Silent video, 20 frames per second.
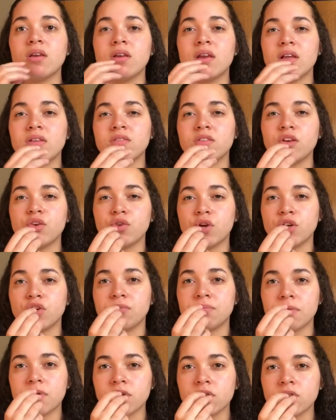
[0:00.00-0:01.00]
Nestle Crunch
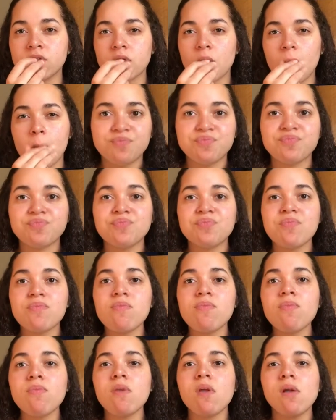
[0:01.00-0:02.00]
Bars.
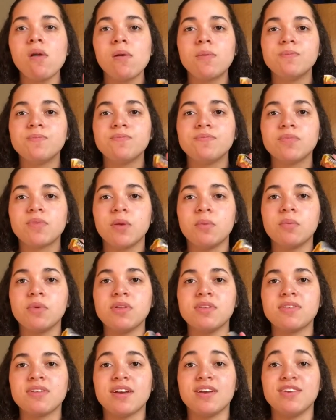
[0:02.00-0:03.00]
I'm
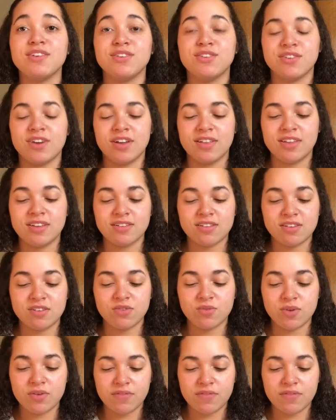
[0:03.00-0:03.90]
just gonna try this because